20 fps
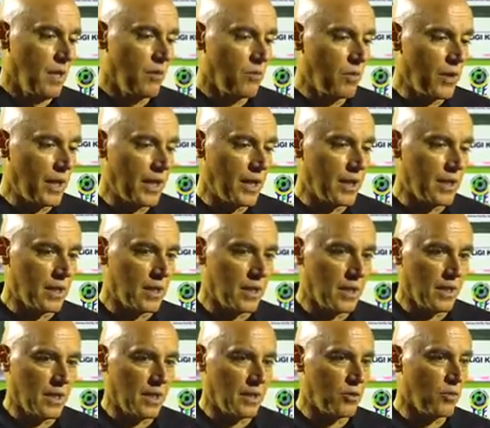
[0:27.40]
We need
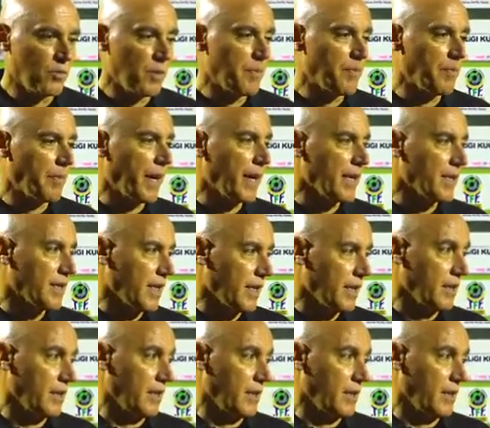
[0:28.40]
to be patient.